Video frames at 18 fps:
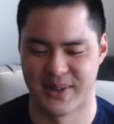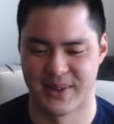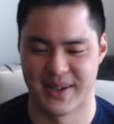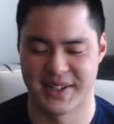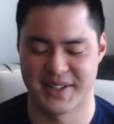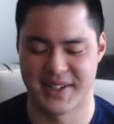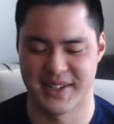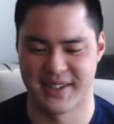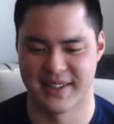Well,
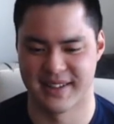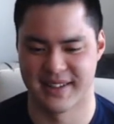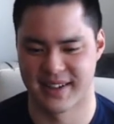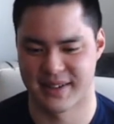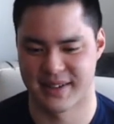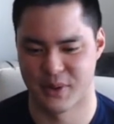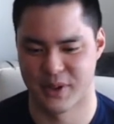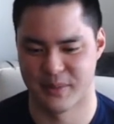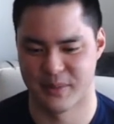actually,
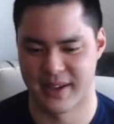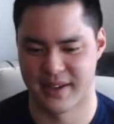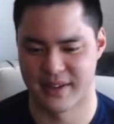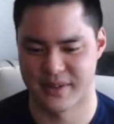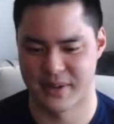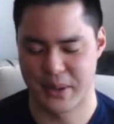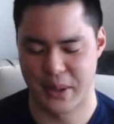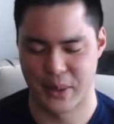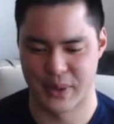like one of my
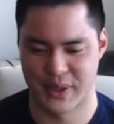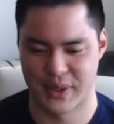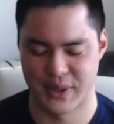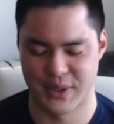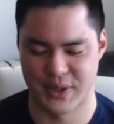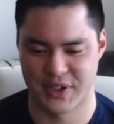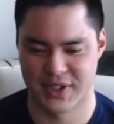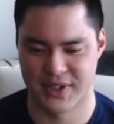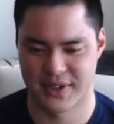
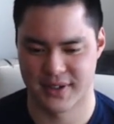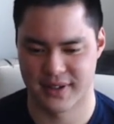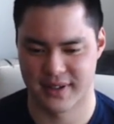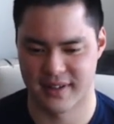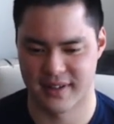coworkers,